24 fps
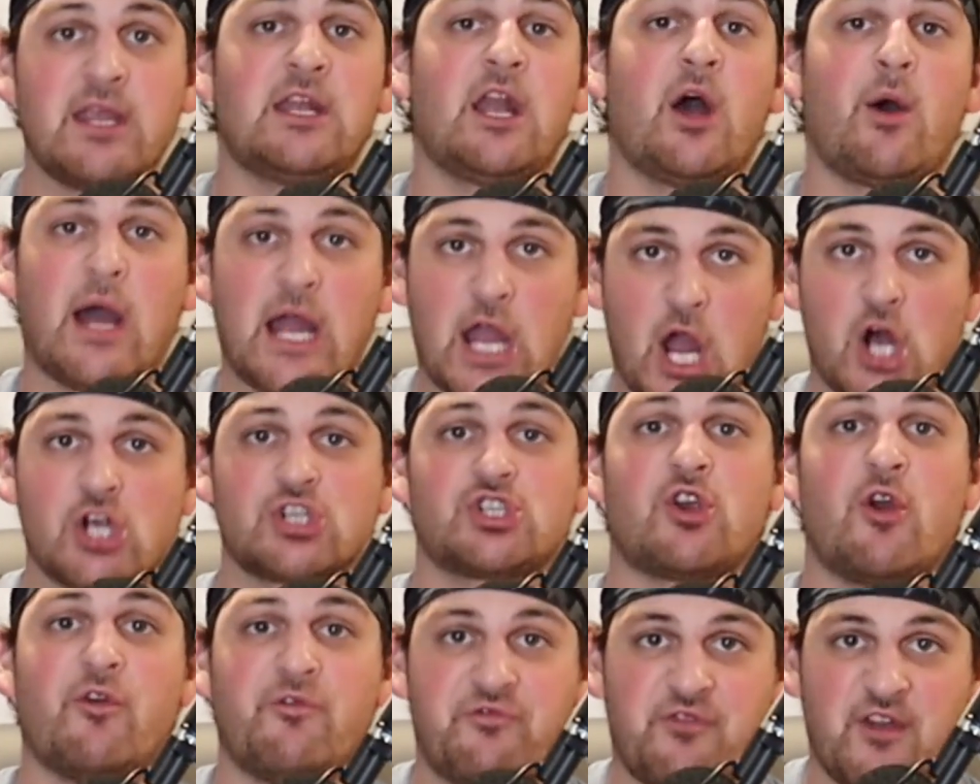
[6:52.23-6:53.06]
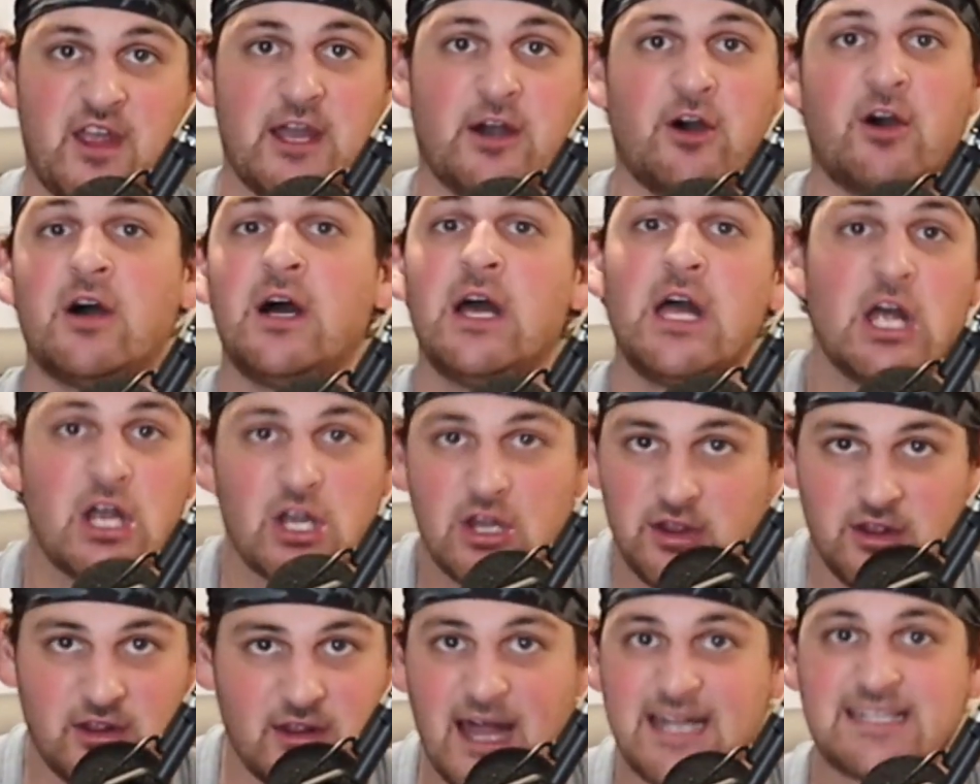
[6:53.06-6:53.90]
you know, I also feel
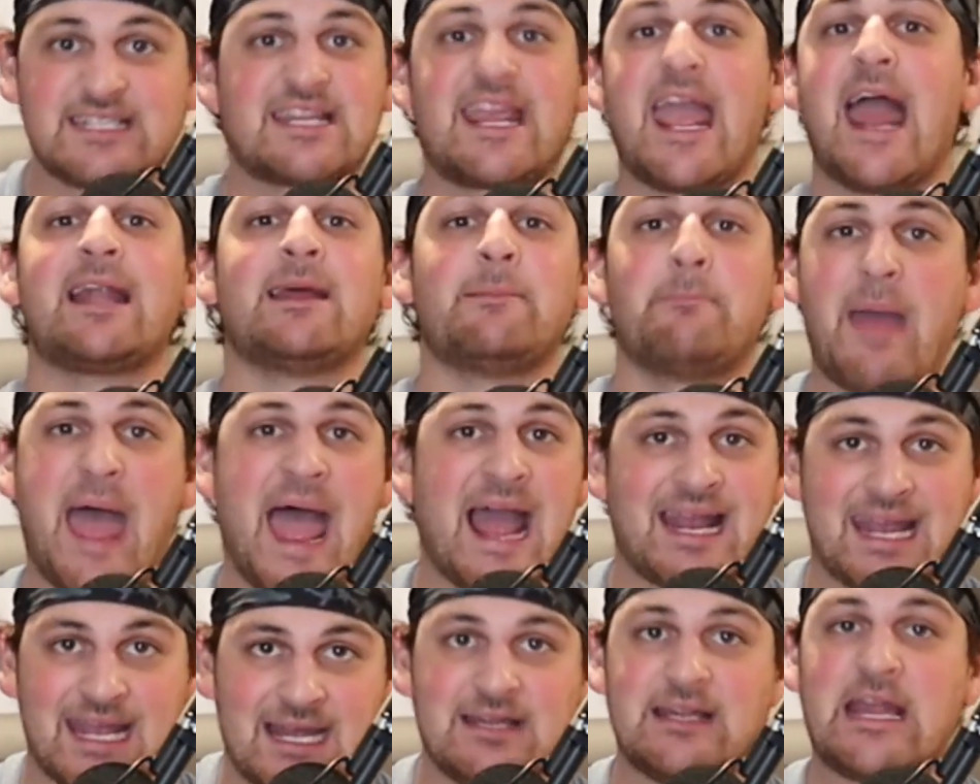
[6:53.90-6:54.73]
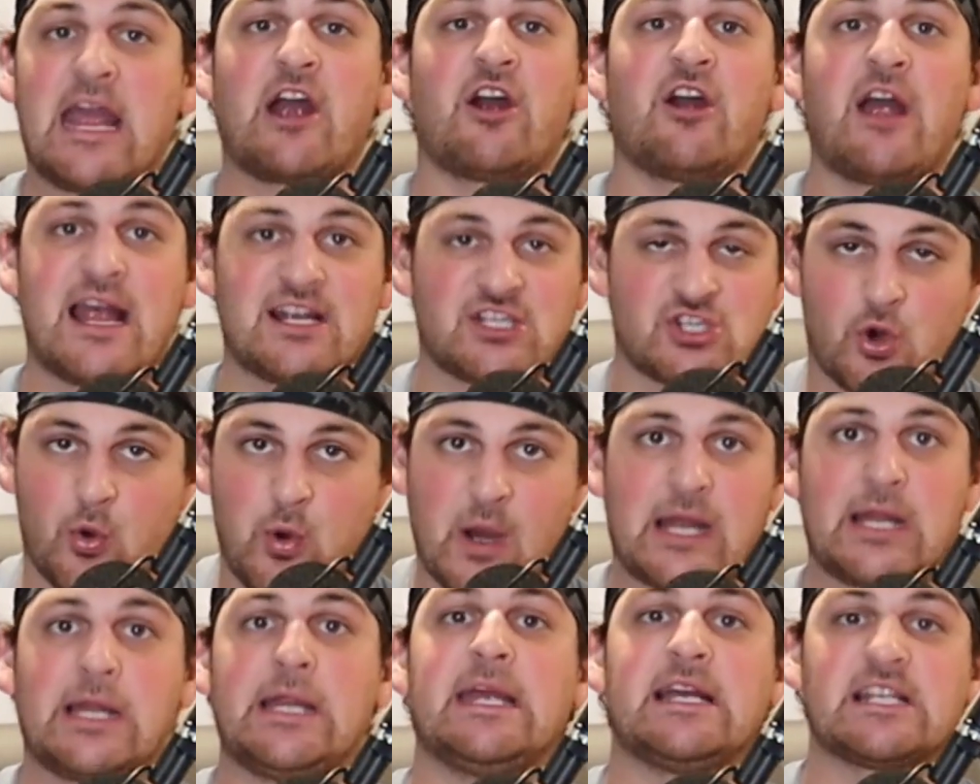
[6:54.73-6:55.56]
let's get him back in there as
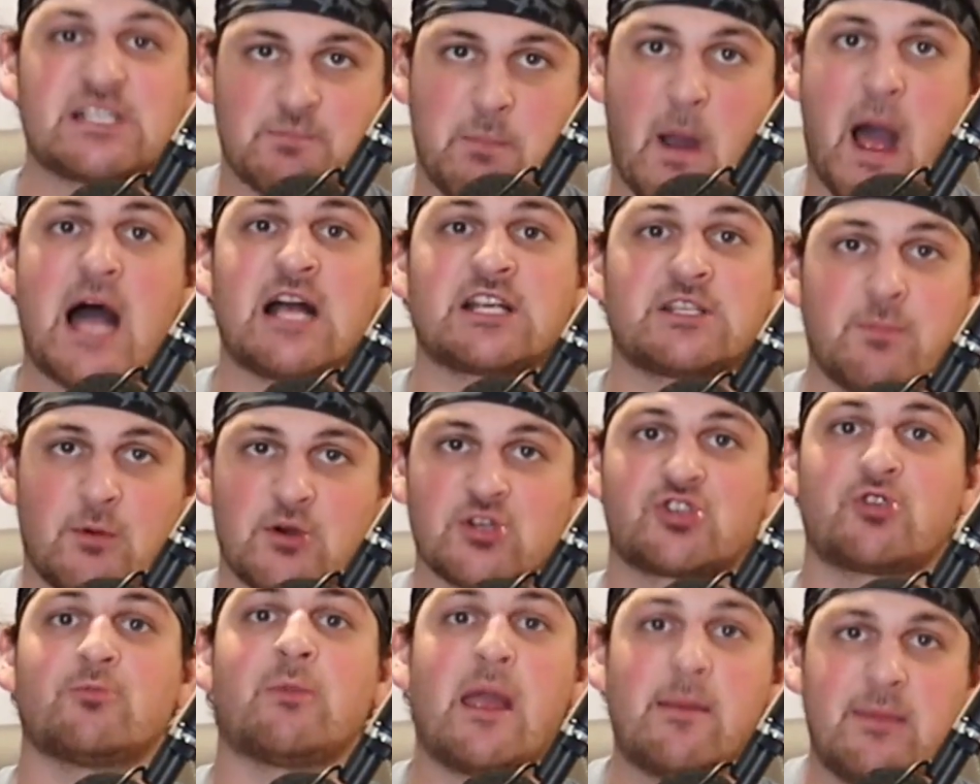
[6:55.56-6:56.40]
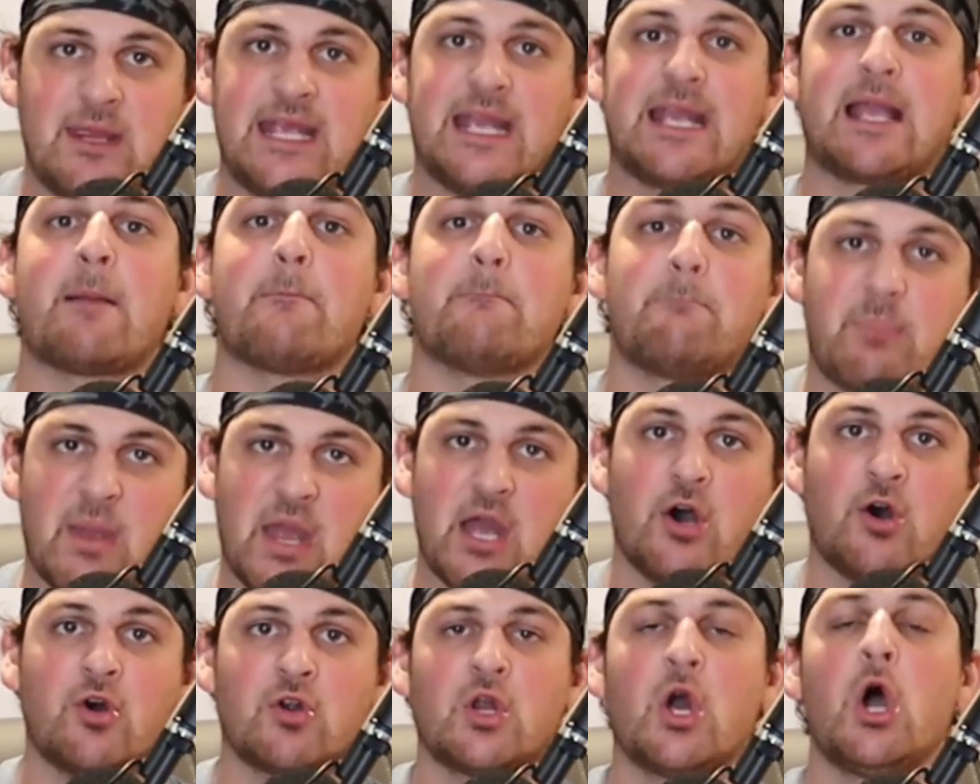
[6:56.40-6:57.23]
quickly as possible so maybe he can
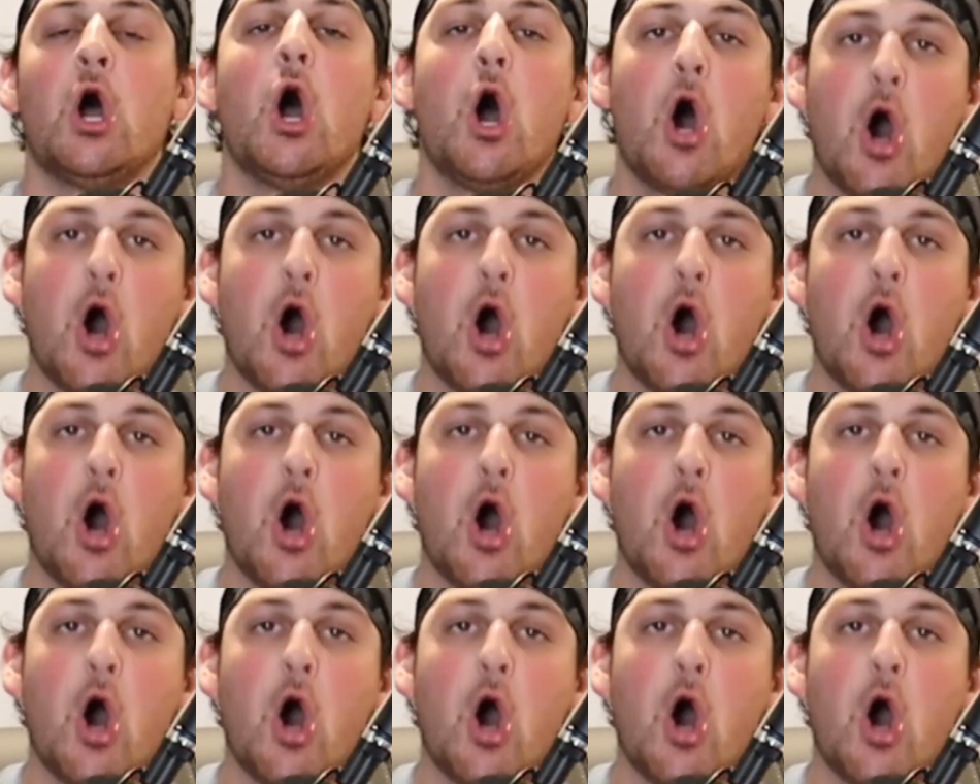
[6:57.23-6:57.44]
build